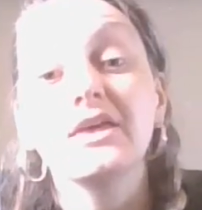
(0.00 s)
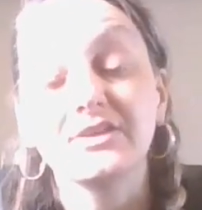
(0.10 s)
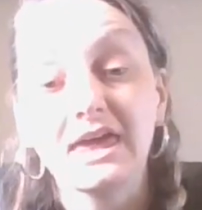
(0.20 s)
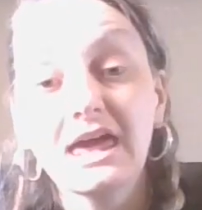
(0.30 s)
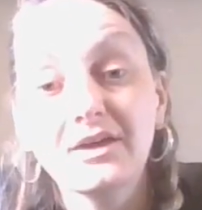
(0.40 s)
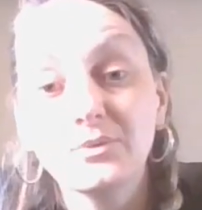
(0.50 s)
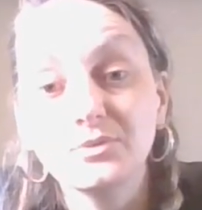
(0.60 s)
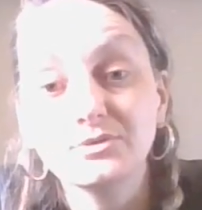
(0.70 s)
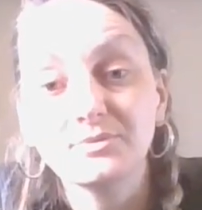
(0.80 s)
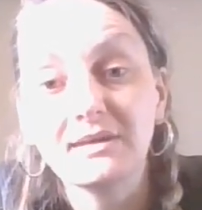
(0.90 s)
The
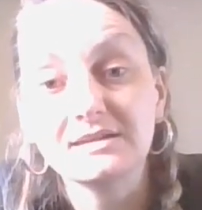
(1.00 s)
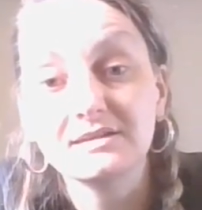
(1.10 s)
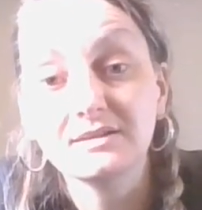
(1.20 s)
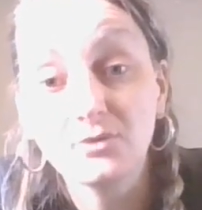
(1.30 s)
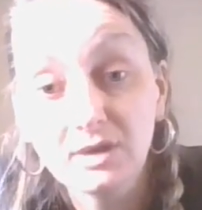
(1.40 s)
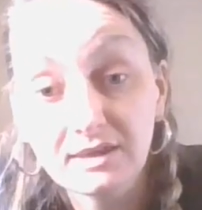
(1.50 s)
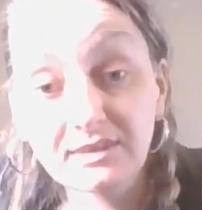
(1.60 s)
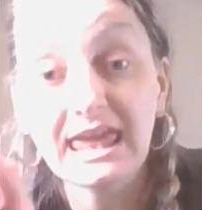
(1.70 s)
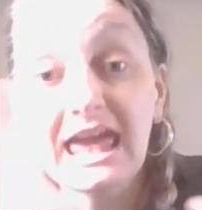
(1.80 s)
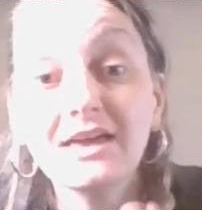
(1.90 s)

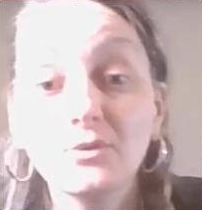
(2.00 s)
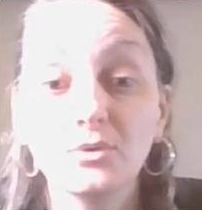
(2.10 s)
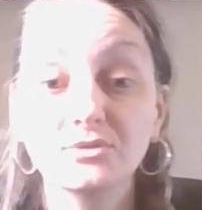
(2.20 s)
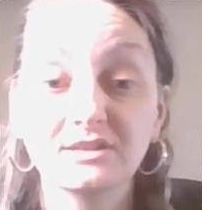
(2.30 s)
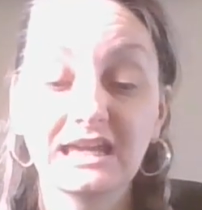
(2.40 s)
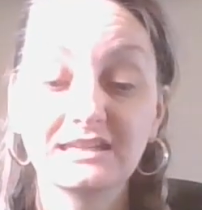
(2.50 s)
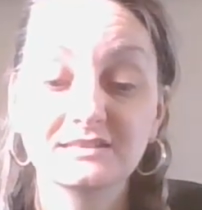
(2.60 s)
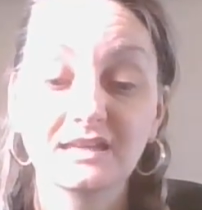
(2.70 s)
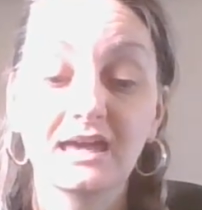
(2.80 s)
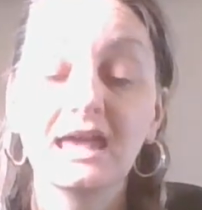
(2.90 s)
care
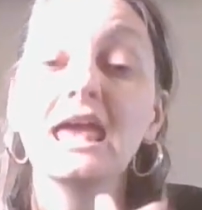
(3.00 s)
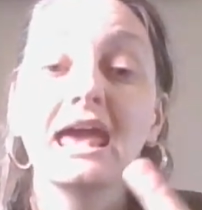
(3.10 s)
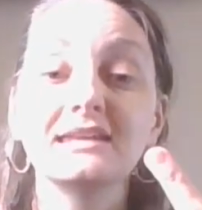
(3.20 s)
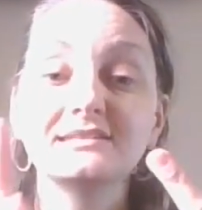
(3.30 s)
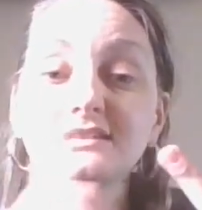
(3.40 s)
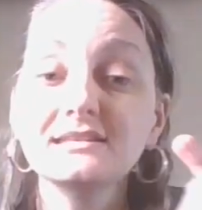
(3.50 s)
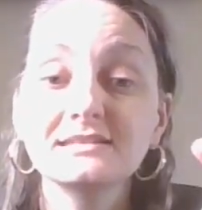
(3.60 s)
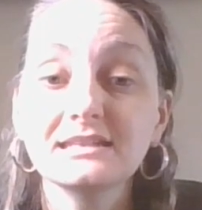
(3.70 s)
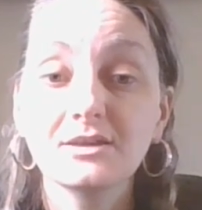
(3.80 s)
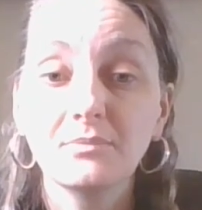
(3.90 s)
coordinator, and
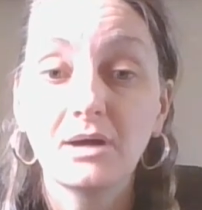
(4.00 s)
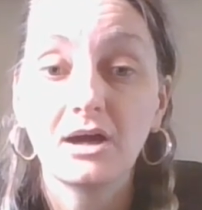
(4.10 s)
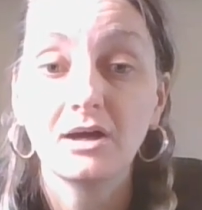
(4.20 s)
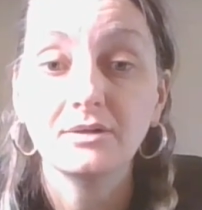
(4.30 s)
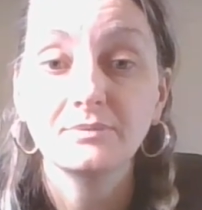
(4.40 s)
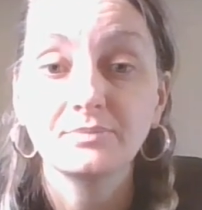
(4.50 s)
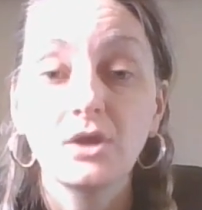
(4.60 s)
DC Kumar,